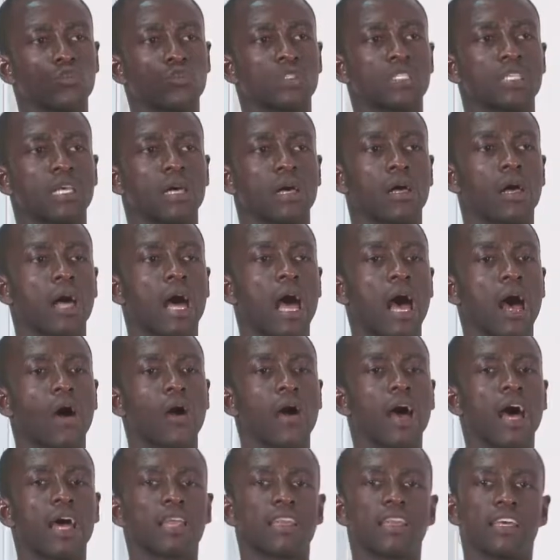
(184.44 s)
to tell
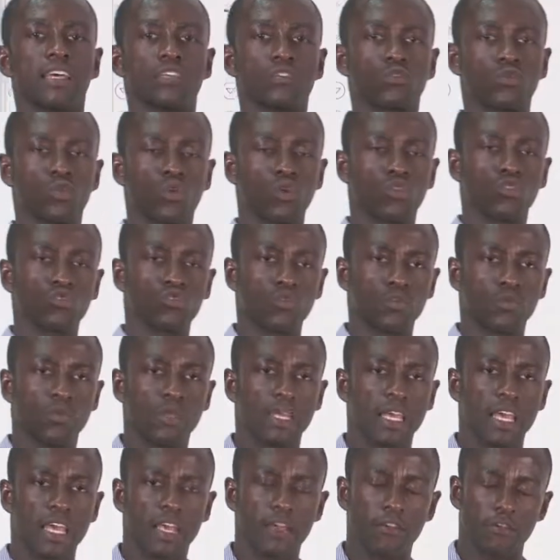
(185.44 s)
how others will also
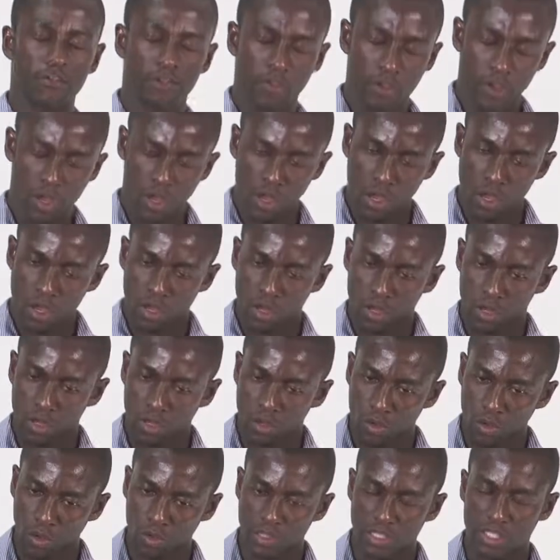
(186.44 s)
behave
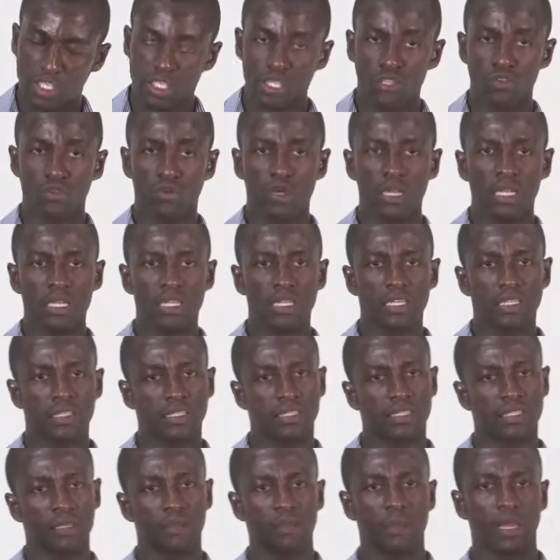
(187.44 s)
considering
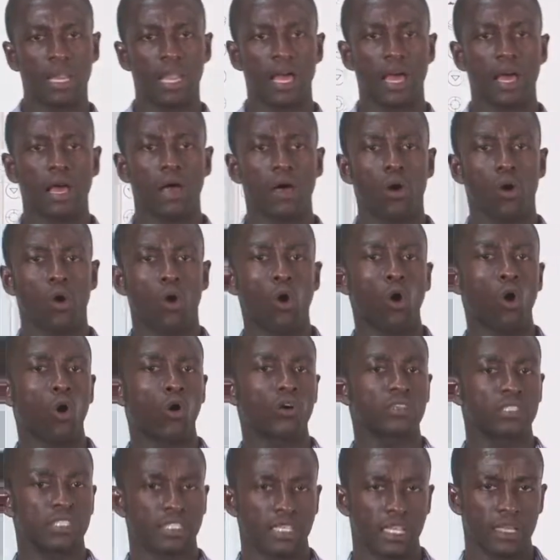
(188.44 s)
similar
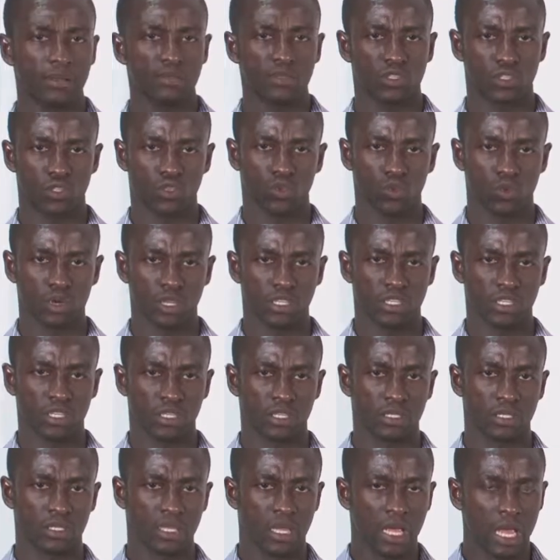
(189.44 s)
or same
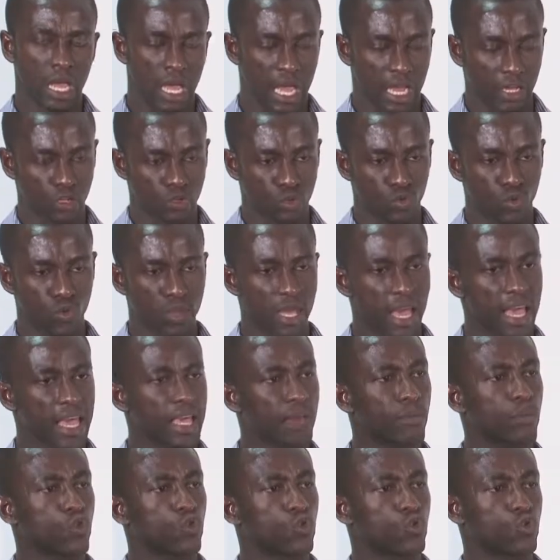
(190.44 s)
situations. And so we are
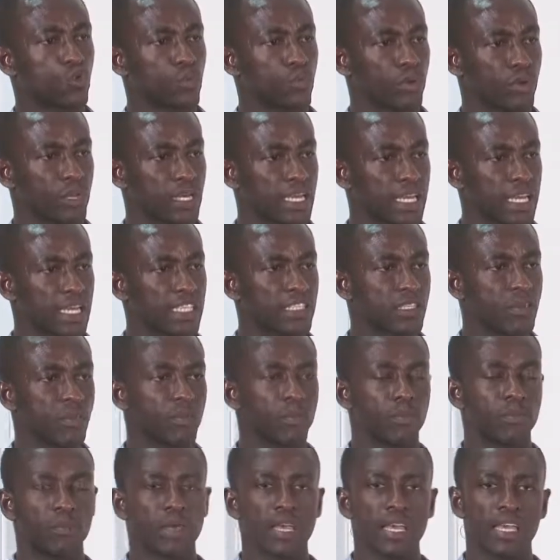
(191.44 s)
able to predict
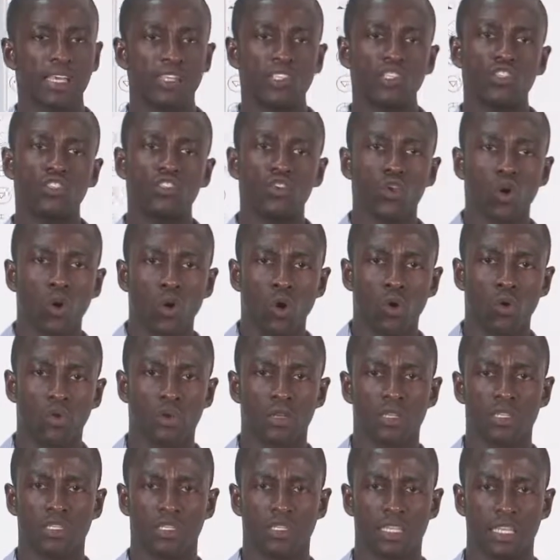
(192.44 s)
based
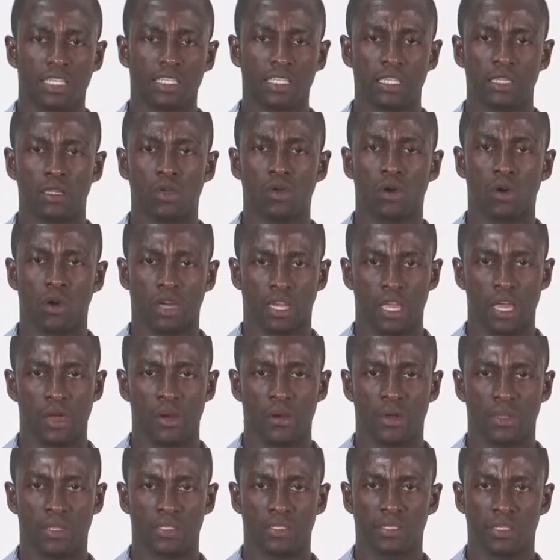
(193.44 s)
on certain
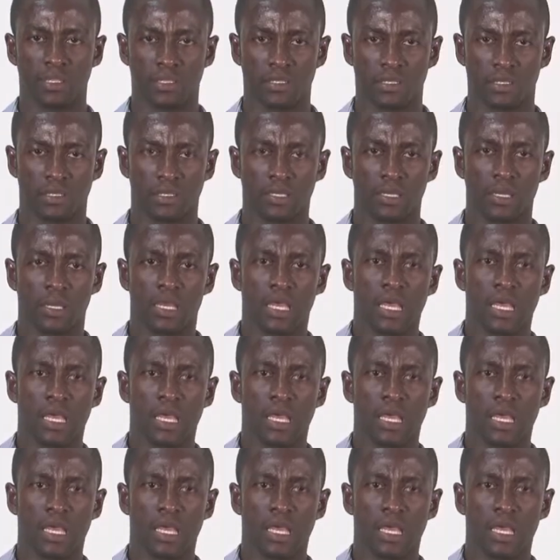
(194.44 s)
occurrences.